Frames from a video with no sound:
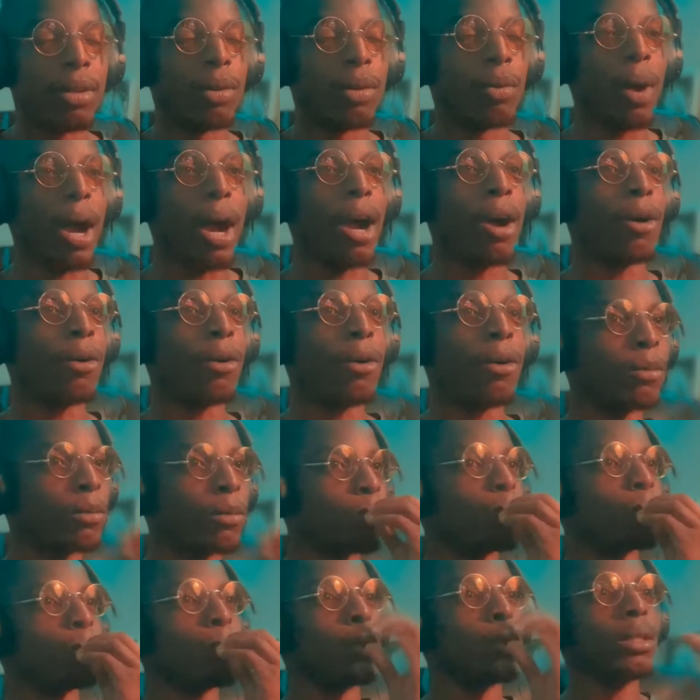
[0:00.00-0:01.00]
Wow.
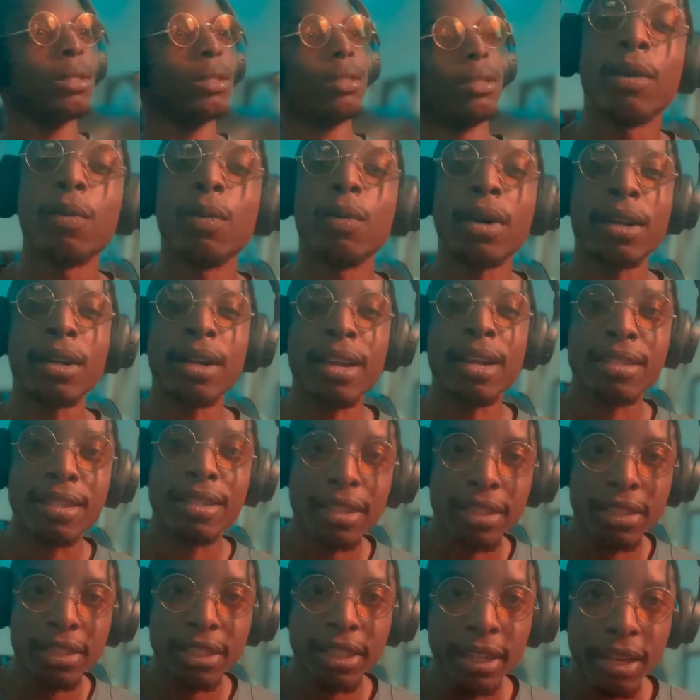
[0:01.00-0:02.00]
Well guys,
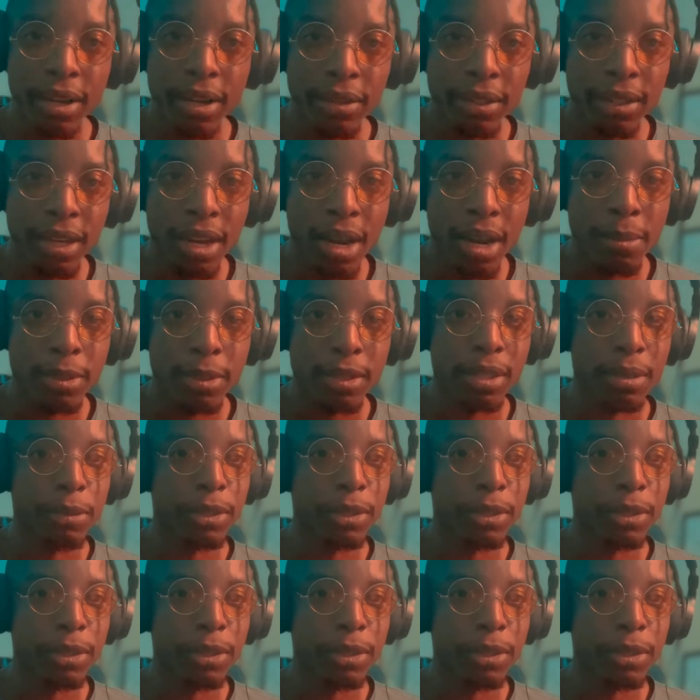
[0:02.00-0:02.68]
let's check out the comments.